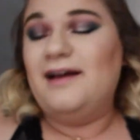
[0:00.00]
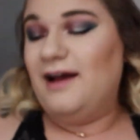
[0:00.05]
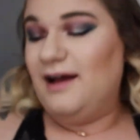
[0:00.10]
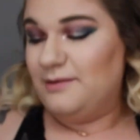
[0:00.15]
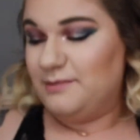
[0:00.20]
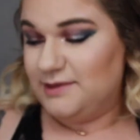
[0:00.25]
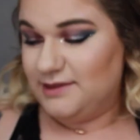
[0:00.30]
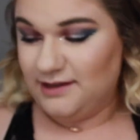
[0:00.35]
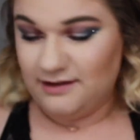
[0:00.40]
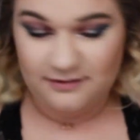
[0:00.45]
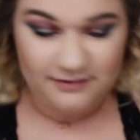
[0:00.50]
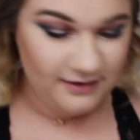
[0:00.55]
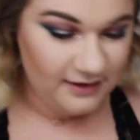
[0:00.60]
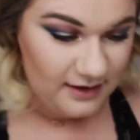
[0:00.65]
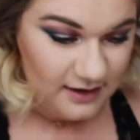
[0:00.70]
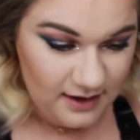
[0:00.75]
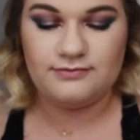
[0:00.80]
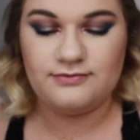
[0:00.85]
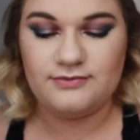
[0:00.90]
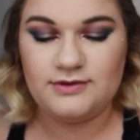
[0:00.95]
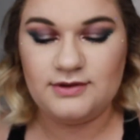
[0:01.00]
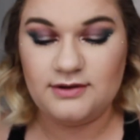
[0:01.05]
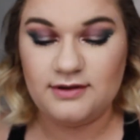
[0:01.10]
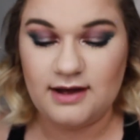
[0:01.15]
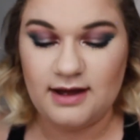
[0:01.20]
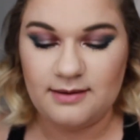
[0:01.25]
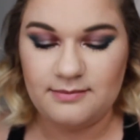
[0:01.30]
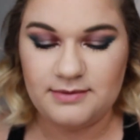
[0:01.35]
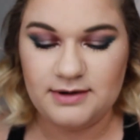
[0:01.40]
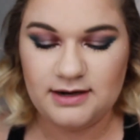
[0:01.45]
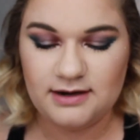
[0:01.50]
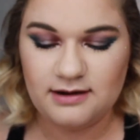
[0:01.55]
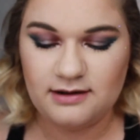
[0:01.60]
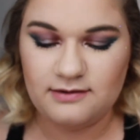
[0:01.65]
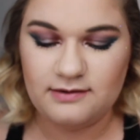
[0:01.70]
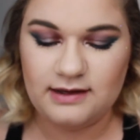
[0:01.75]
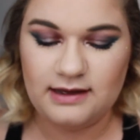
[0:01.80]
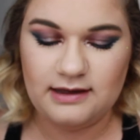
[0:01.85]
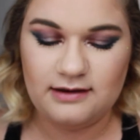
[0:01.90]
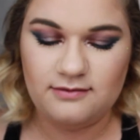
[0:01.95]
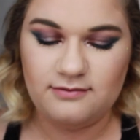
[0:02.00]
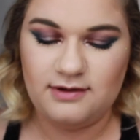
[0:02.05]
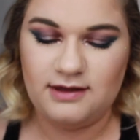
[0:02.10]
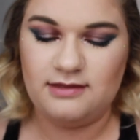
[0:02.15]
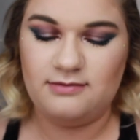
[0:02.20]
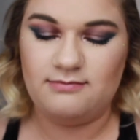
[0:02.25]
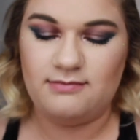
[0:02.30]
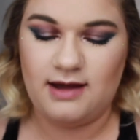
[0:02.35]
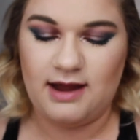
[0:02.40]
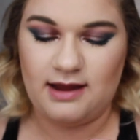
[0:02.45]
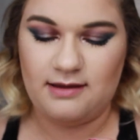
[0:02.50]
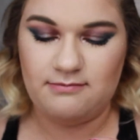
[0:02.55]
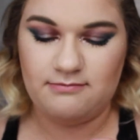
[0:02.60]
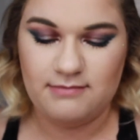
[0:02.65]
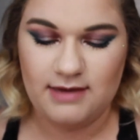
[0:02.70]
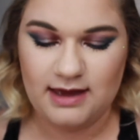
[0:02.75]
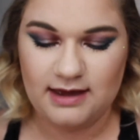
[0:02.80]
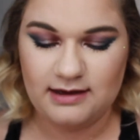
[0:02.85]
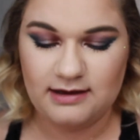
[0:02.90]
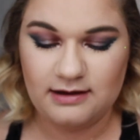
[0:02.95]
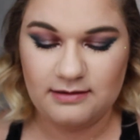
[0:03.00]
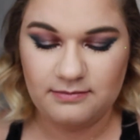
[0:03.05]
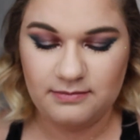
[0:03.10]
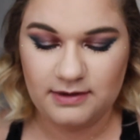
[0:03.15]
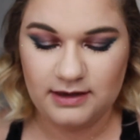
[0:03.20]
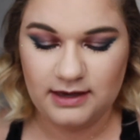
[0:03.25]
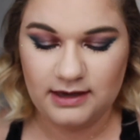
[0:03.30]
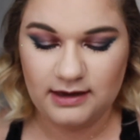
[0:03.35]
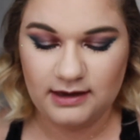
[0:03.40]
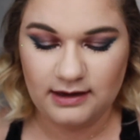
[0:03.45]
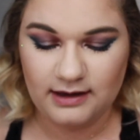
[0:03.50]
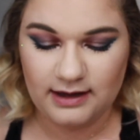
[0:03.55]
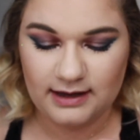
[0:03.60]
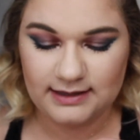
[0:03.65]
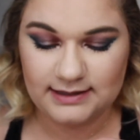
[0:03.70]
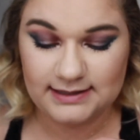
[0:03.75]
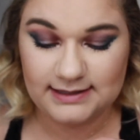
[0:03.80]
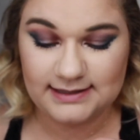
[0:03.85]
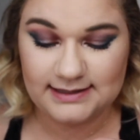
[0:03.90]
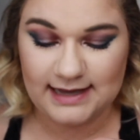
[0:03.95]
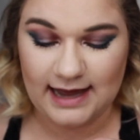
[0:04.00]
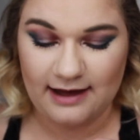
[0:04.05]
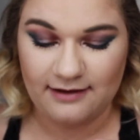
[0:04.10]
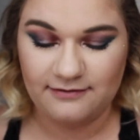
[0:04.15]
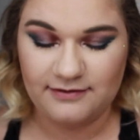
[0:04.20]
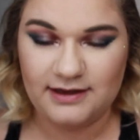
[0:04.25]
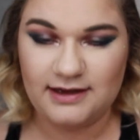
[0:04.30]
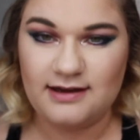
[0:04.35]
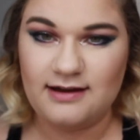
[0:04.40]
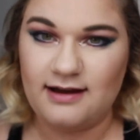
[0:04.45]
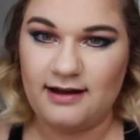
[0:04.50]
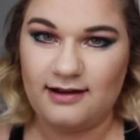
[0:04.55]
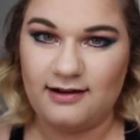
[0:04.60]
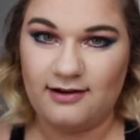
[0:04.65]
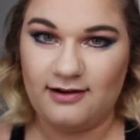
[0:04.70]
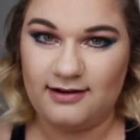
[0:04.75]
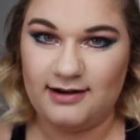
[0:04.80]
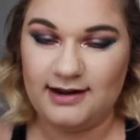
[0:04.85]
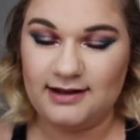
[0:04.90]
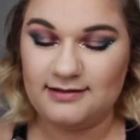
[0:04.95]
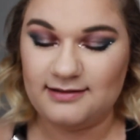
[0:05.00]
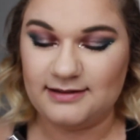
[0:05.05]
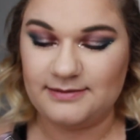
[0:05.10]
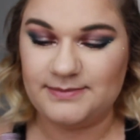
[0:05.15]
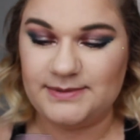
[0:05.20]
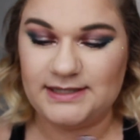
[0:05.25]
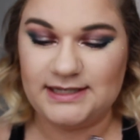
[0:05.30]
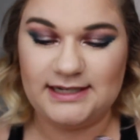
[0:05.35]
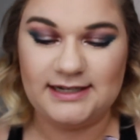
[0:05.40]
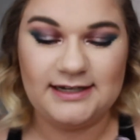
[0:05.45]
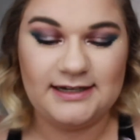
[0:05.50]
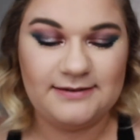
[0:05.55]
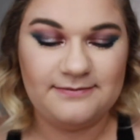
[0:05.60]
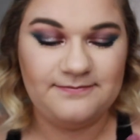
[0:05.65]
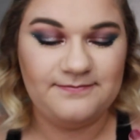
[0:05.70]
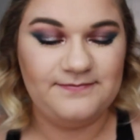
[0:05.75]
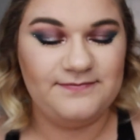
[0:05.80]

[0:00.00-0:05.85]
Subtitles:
I'm in love. So I'm gonna go in with my Makeup Geek Savvy Iconic lipstick.